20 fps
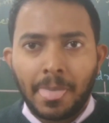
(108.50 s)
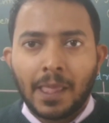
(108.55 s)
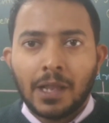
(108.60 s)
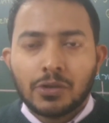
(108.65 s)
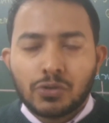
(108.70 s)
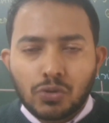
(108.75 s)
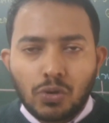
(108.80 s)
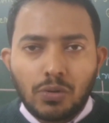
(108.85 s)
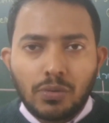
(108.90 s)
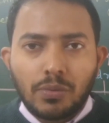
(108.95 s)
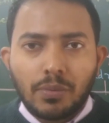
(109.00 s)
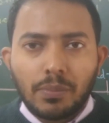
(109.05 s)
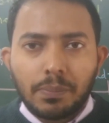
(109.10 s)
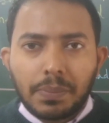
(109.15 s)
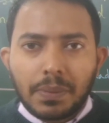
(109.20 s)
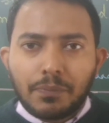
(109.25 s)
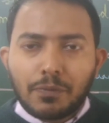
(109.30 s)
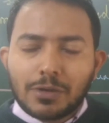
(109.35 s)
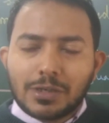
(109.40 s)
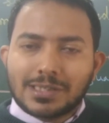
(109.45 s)
So
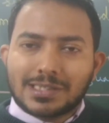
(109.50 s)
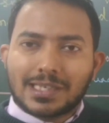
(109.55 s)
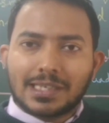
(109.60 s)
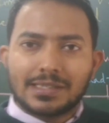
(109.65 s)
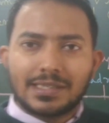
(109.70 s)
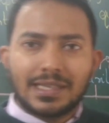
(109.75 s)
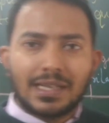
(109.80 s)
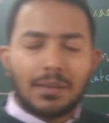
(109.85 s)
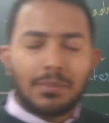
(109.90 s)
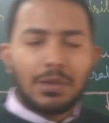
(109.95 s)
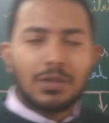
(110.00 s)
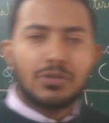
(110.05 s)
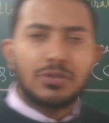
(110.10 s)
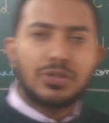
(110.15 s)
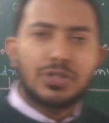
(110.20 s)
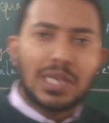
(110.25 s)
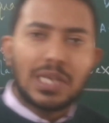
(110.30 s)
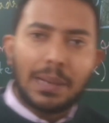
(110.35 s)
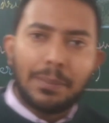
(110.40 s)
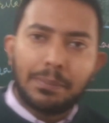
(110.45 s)
before discussing about
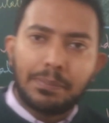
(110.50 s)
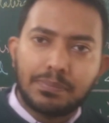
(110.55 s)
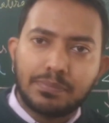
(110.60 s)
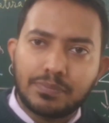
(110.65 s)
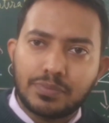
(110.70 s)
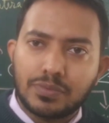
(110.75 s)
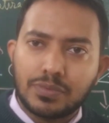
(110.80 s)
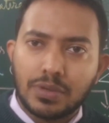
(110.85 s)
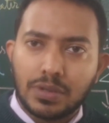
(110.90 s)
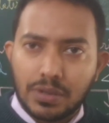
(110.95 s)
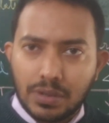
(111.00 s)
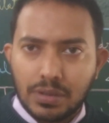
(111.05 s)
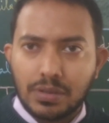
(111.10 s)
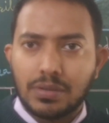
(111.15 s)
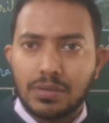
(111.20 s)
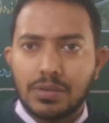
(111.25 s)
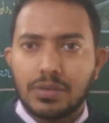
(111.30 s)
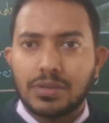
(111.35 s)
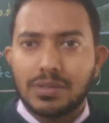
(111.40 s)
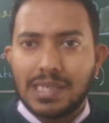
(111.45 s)
this
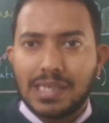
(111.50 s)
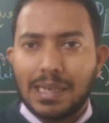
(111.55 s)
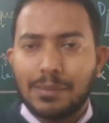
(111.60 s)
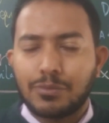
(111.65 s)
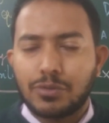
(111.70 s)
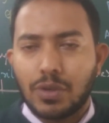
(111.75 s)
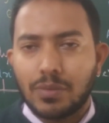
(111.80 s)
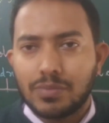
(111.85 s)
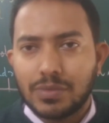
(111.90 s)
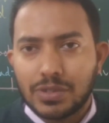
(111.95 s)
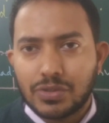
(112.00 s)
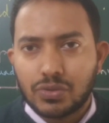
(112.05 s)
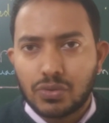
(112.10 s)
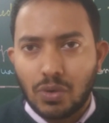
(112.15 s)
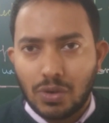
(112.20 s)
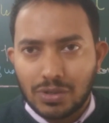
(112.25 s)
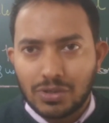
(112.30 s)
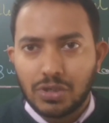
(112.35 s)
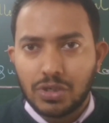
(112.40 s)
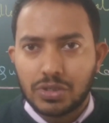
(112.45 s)
types of this
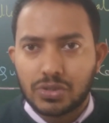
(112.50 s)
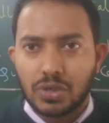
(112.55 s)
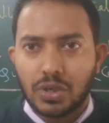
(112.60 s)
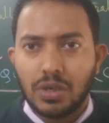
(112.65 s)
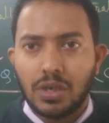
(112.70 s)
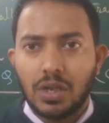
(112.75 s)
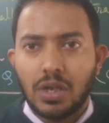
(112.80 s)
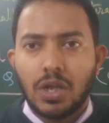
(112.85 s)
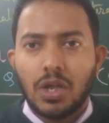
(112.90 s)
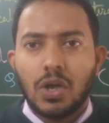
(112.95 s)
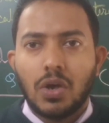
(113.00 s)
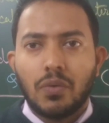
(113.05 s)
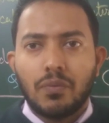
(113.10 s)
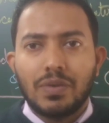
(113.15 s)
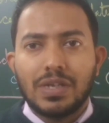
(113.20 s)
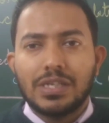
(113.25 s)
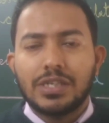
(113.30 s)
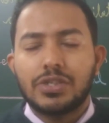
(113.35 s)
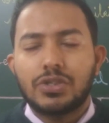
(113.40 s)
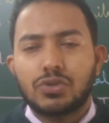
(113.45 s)
quadrilateral,
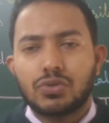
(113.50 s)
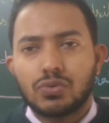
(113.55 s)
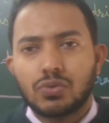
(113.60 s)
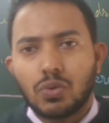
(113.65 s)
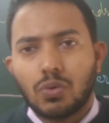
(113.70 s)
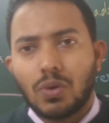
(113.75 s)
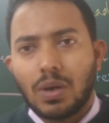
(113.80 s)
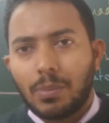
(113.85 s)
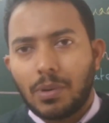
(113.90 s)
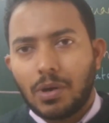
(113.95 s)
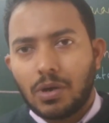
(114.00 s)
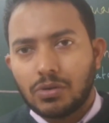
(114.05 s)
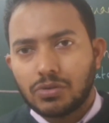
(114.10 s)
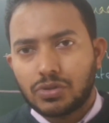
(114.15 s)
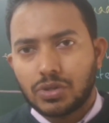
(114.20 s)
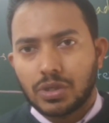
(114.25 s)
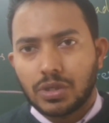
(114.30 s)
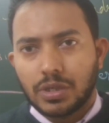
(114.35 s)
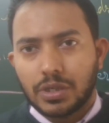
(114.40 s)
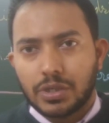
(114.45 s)
we need to know
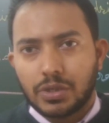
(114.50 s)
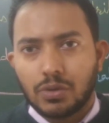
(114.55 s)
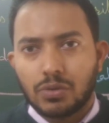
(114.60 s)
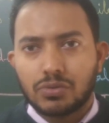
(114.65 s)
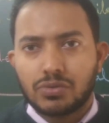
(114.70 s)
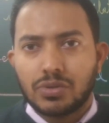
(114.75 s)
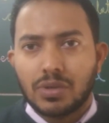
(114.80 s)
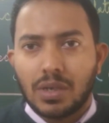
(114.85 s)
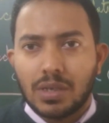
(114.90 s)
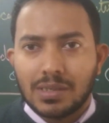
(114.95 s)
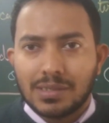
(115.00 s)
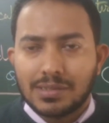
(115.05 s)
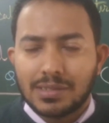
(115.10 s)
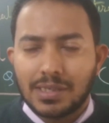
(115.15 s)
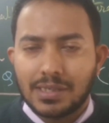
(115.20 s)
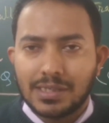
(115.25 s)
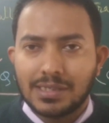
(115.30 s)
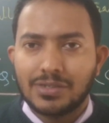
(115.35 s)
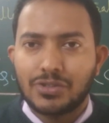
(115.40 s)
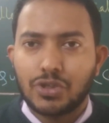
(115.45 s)
about those
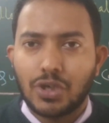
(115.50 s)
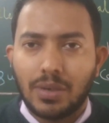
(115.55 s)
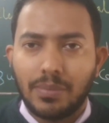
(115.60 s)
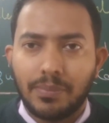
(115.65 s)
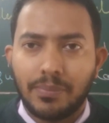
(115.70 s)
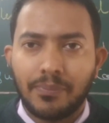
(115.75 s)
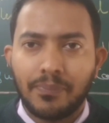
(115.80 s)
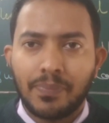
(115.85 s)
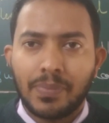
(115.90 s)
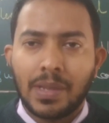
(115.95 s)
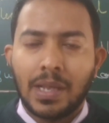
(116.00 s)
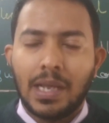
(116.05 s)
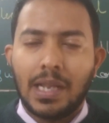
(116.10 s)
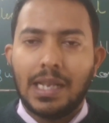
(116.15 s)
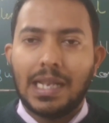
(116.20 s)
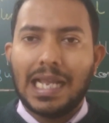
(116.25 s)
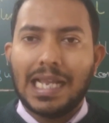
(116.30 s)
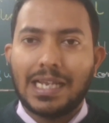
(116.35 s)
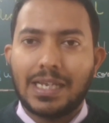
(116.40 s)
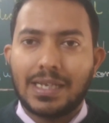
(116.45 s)
certain terms
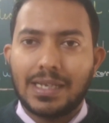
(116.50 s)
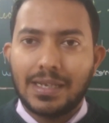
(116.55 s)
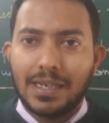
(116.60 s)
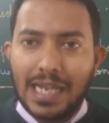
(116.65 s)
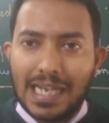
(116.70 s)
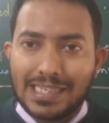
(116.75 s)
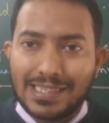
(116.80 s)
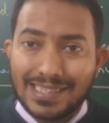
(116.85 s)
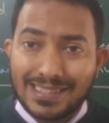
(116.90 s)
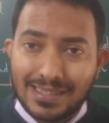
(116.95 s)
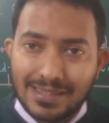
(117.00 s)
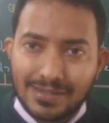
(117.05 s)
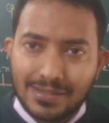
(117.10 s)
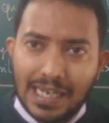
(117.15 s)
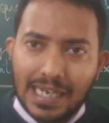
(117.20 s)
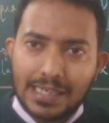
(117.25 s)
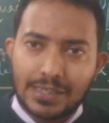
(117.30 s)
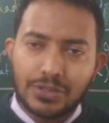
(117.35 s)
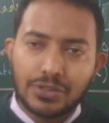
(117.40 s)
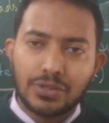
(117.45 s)
like adjacent
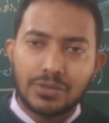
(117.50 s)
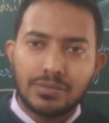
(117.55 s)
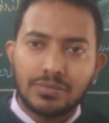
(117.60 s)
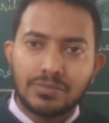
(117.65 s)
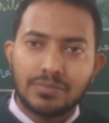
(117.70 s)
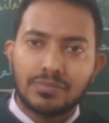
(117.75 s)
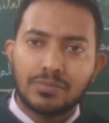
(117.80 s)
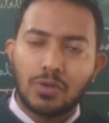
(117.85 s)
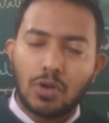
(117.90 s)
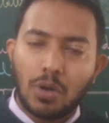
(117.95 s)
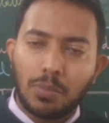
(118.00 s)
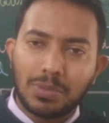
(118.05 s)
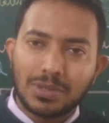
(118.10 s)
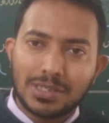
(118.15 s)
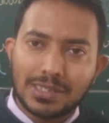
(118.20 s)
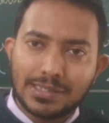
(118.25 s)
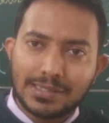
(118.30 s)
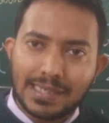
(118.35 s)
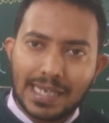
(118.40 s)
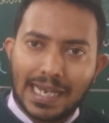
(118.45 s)
side,
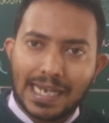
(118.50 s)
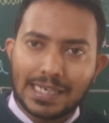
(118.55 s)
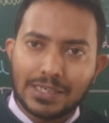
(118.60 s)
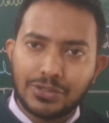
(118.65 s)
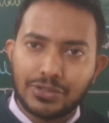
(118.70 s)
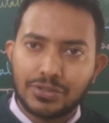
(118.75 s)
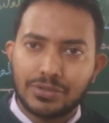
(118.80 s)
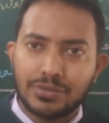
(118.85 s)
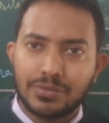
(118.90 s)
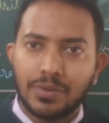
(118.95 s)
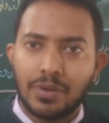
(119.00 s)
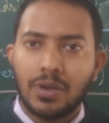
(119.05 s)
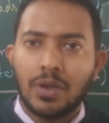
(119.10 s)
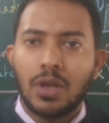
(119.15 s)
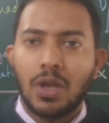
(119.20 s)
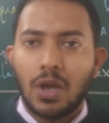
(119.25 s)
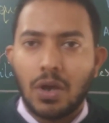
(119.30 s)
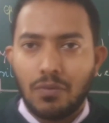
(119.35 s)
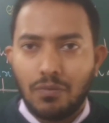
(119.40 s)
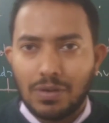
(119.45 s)
opposite sides,
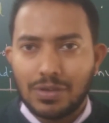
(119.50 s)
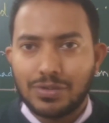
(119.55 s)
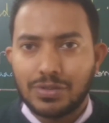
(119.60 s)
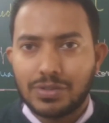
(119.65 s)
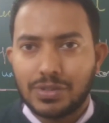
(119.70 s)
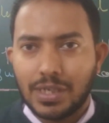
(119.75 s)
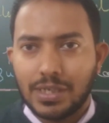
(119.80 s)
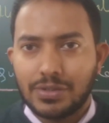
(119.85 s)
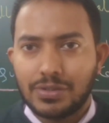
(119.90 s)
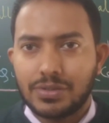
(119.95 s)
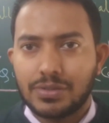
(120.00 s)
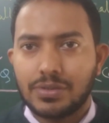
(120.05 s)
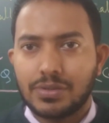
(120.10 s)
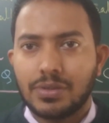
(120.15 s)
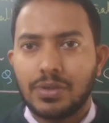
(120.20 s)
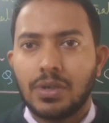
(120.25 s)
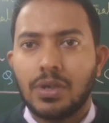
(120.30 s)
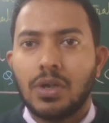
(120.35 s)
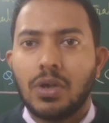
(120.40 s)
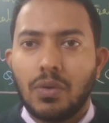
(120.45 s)

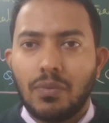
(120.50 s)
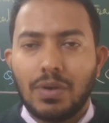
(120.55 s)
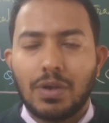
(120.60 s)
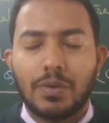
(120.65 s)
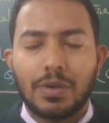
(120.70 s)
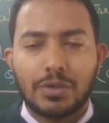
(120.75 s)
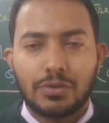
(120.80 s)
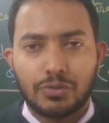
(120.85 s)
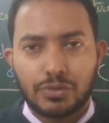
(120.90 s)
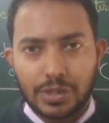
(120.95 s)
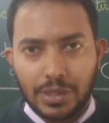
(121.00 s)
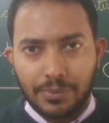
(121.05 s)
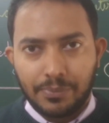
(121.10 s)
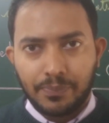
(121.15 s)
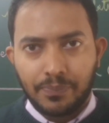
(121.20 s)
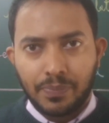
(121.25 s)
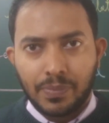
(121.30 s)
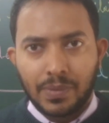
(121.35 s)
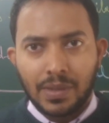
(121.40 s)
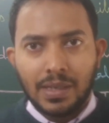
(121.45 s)
vertices. We are going to see.
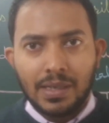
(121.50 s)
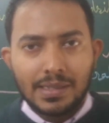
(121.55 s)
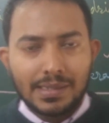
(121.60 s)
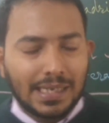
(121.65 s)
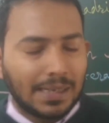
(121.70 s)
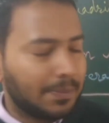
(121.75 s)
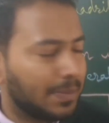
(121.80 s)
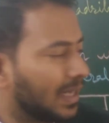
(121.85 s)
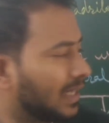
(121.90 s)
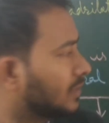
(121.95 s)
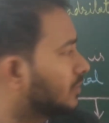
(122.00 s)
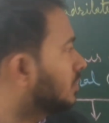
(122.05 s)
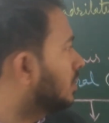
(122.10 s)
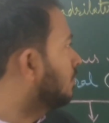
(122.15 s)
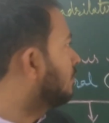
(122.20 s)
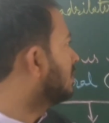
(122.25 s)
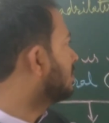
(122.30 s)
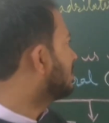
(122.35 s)
That means if we